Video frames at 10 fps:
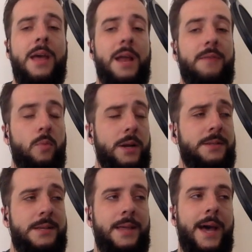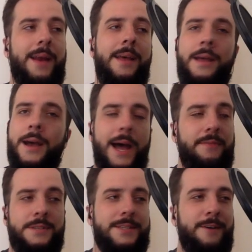And if you want to see that, I
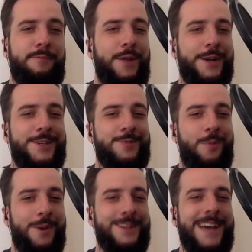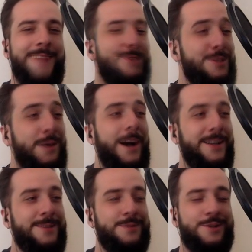have to self-plug just one more time. Just
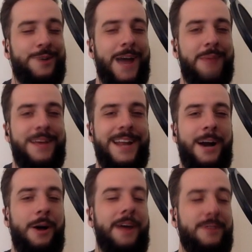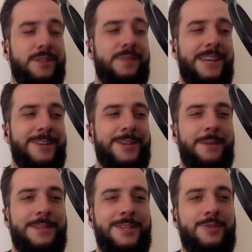subscribe, and I'll have those videos
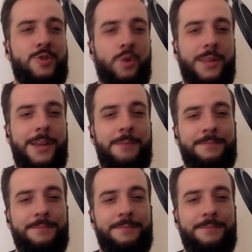coming to you shortly.